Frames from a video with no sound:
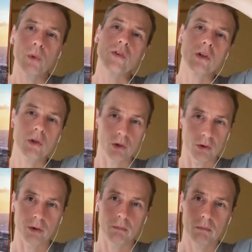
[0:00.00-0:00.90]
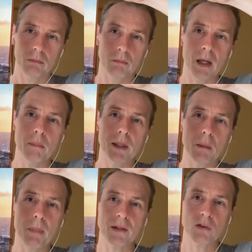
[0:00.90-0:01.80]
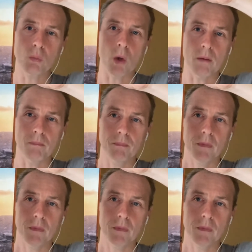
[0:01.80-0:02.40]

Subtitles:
good. Maybe the best one.